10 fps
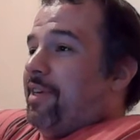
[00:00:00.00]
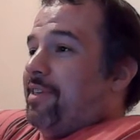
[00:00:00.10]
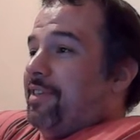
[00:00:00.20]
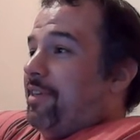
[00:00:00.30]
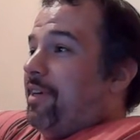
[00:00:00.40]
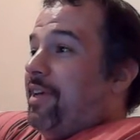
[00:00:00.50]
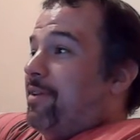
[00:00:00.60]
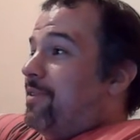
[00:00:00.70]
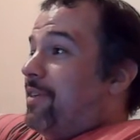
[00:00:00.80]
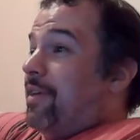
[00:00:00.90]
he's looking at her,
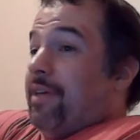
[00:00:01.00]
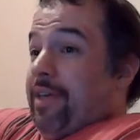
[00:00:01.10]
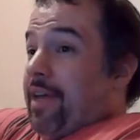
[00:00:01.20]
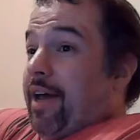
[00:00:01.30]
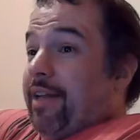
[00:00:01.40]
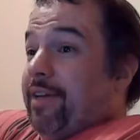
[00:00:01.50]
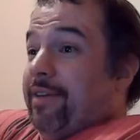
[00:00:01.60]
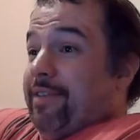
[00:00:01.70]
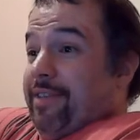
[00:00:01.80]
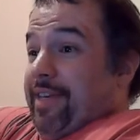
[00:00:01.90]
he's like, get out of here,
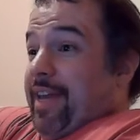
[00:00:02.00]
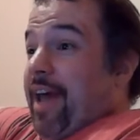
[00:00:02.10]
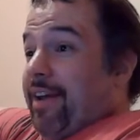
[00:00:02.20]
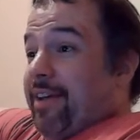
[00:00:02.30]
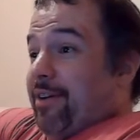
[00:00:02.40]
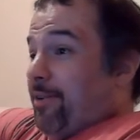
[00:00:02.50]
just get out of here,